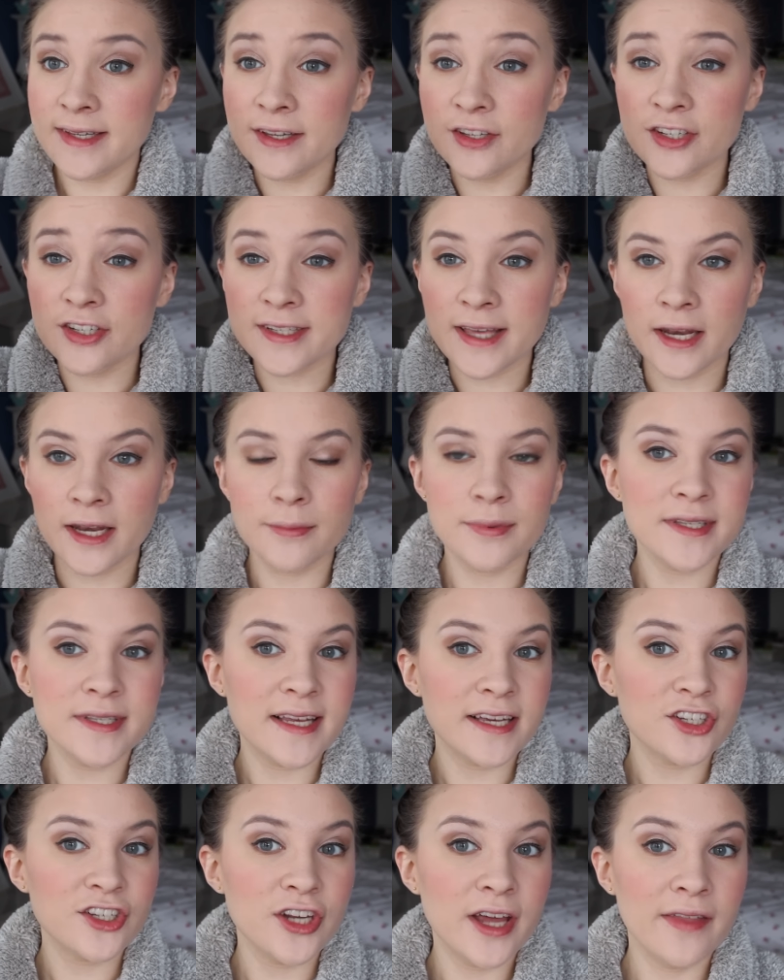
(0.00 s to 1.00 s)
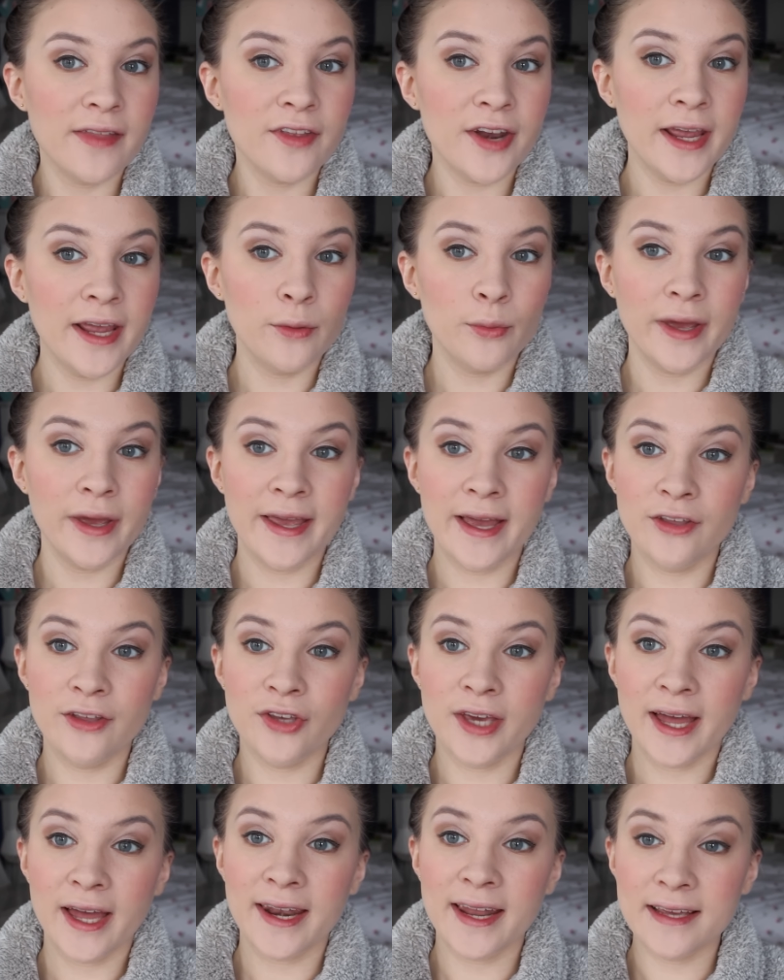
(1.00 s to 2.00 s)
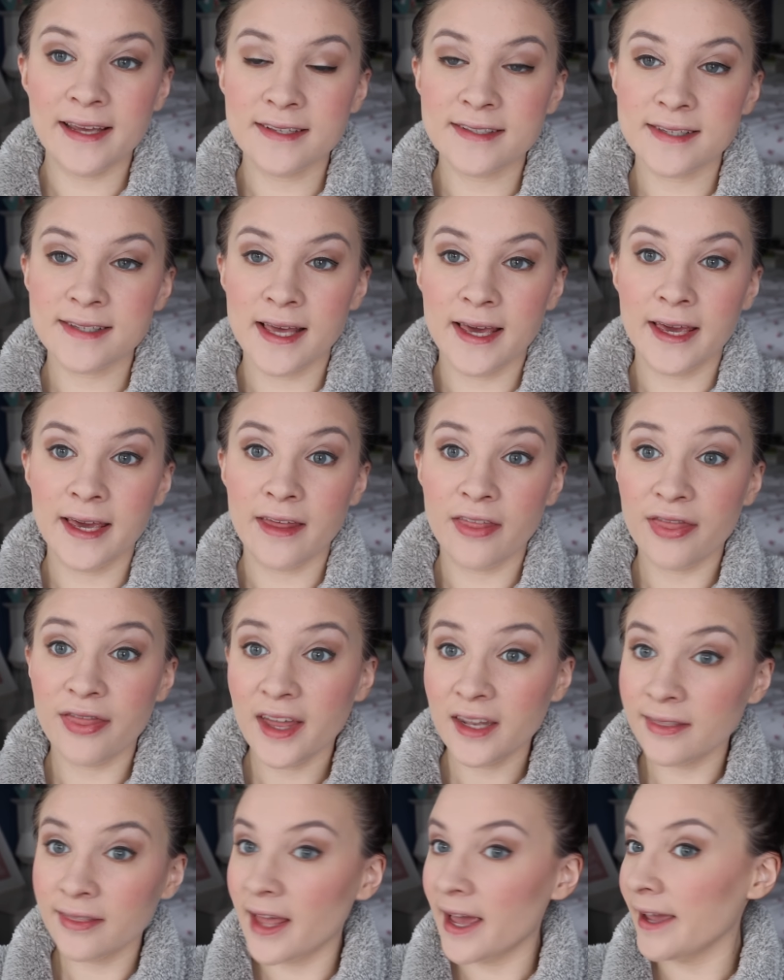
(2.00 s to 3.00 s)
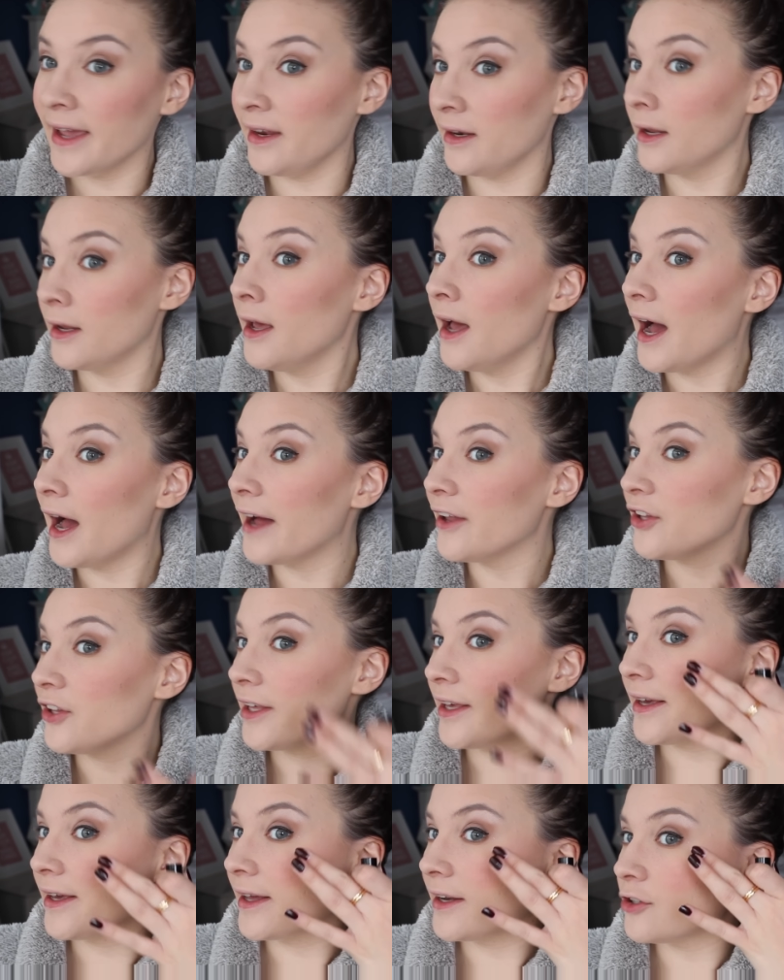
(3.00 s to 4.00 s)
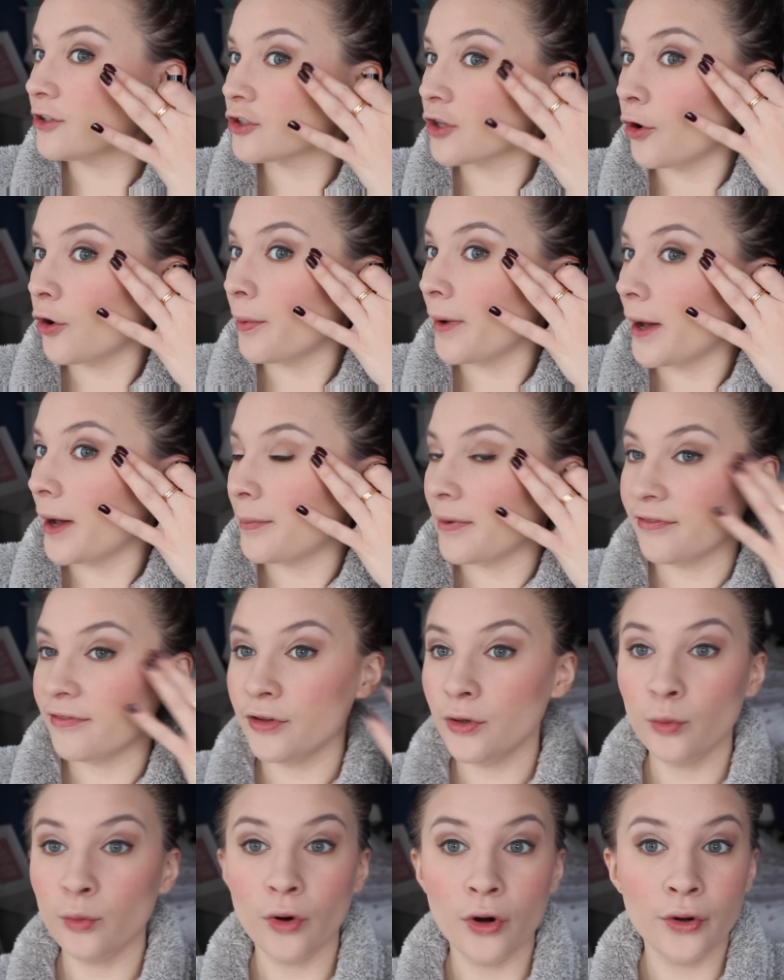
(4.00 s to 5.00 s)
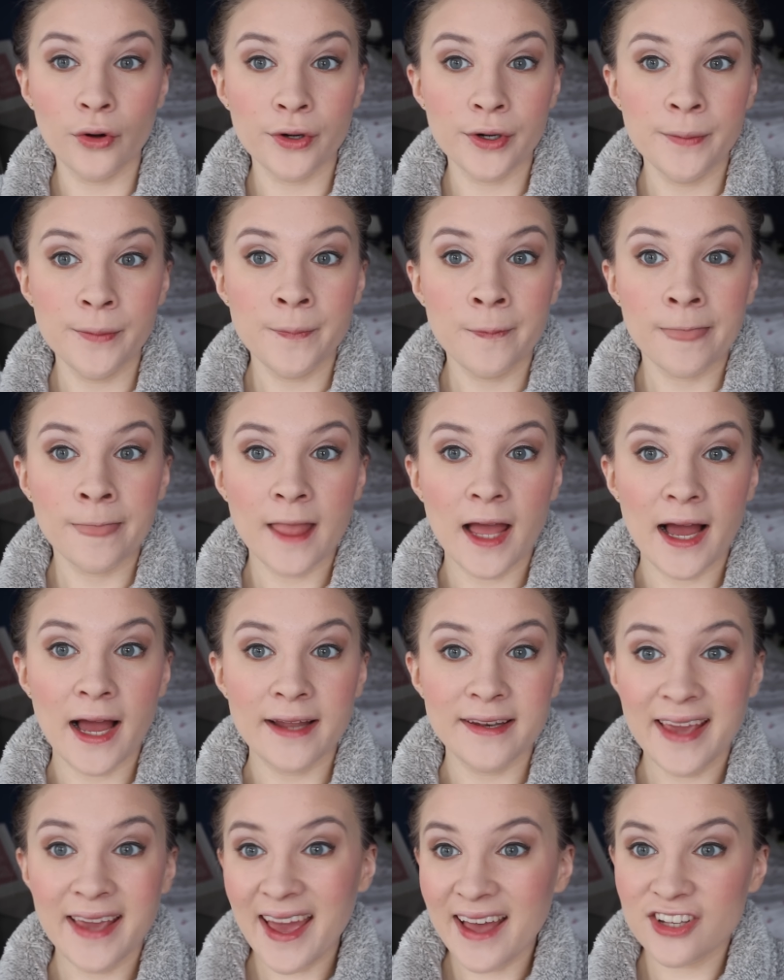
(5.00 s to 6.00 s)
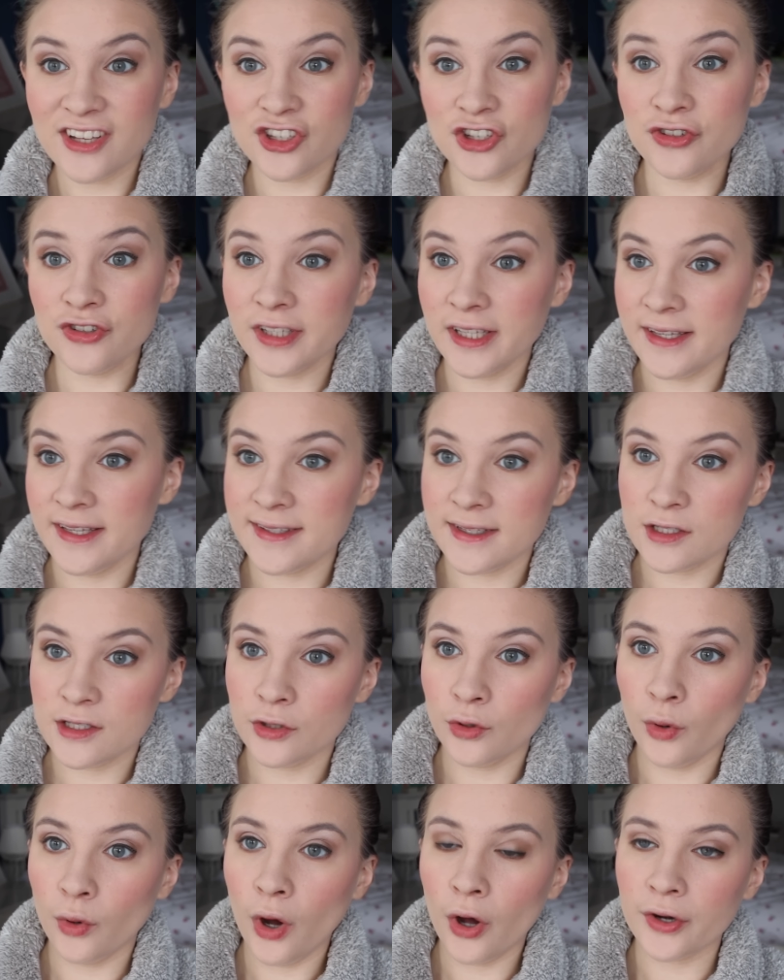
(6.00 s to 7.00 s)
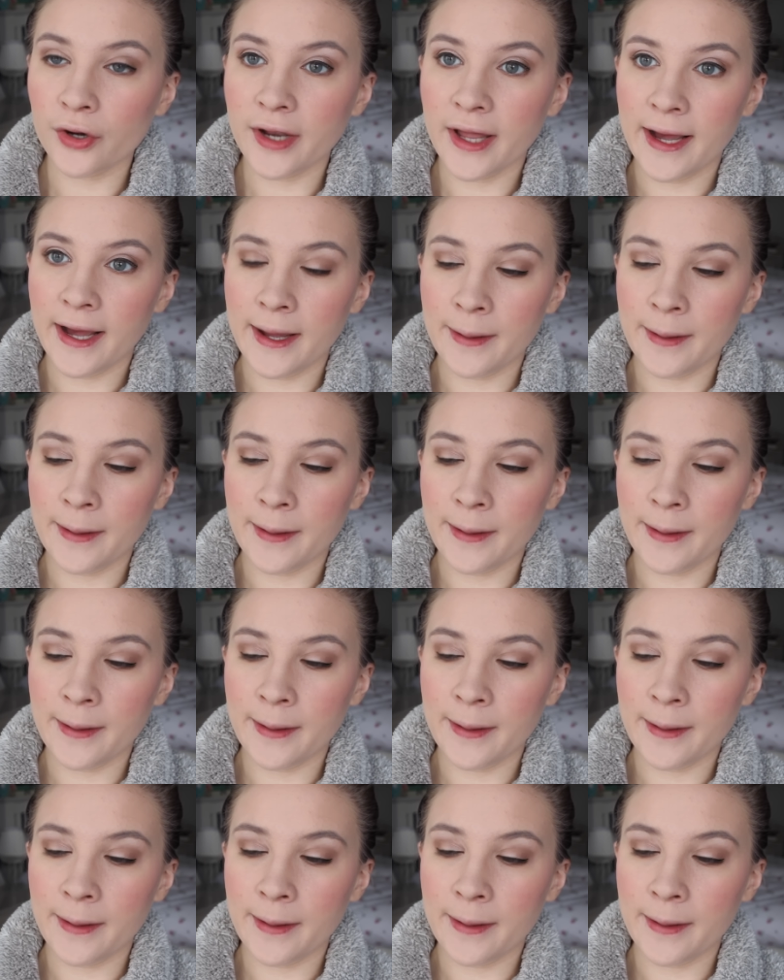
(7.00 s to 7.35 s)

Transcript: You just kind of position it in the right way and you get a nice thin line, and you can kind of top it up if you want. And yeah, it's just really easy to go on.